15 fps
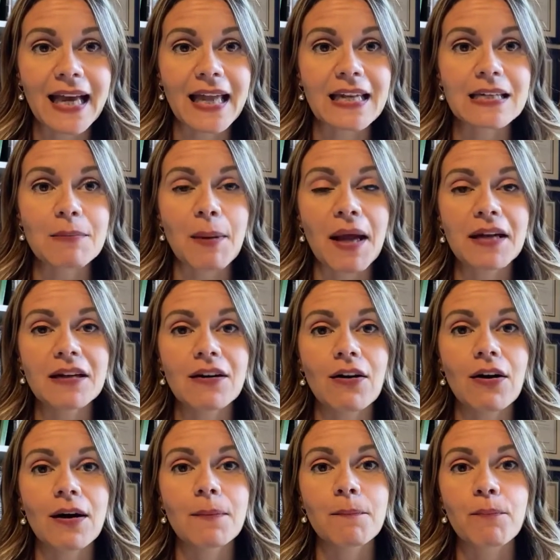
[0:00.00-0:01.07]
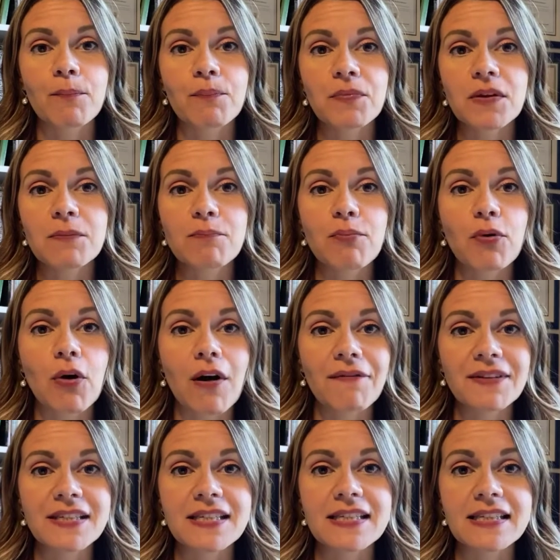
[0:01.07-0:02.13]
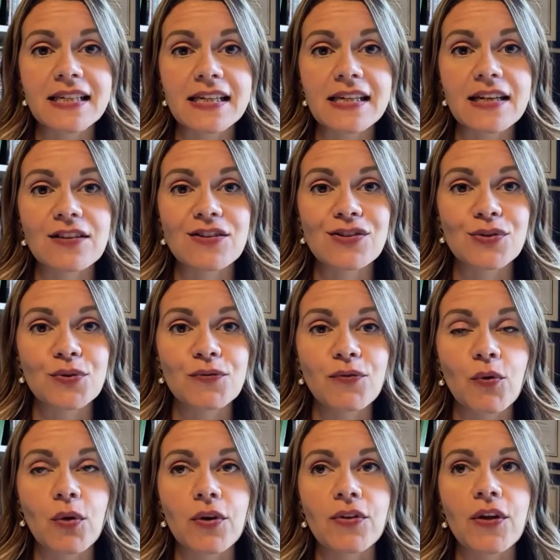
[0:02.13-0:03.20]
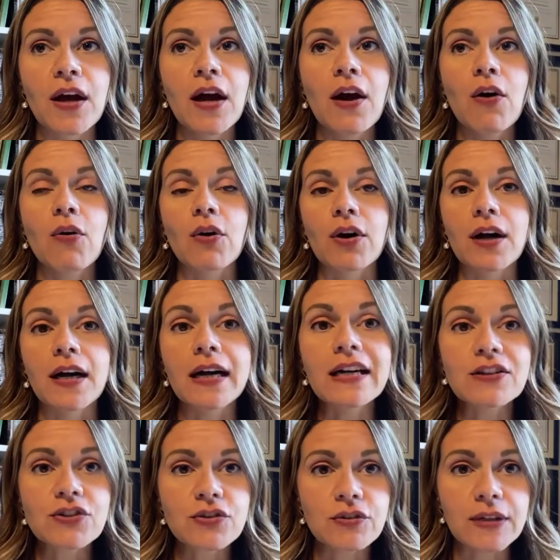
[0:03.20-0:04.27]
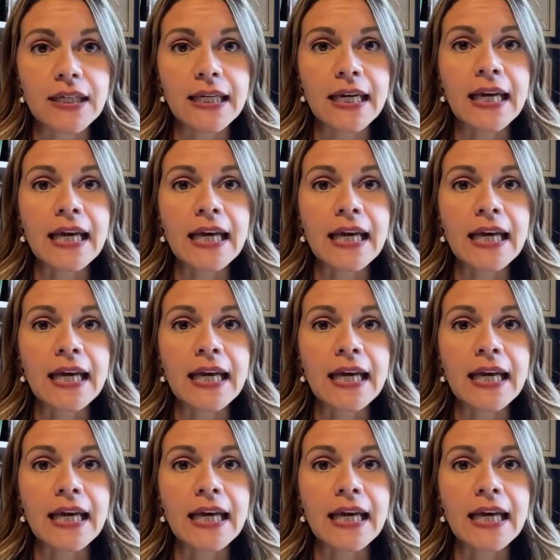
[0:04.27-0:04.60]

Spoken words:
And depending on province, state, and so forth, or country,